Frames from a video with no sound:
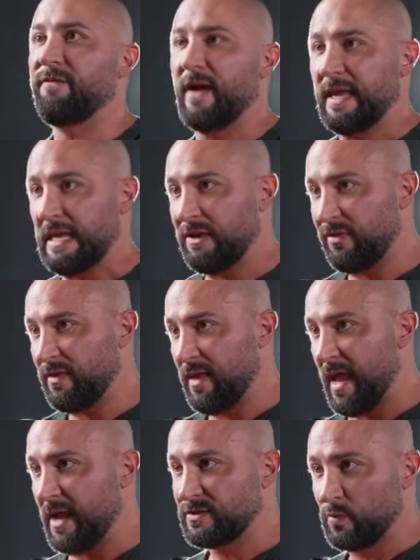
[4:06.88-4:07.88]
I eat
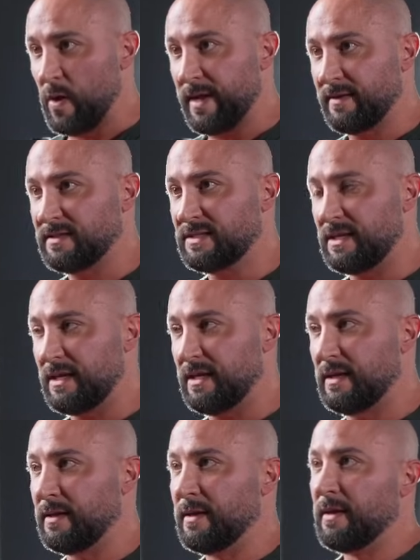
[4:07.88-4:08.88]
X, Y, and Z,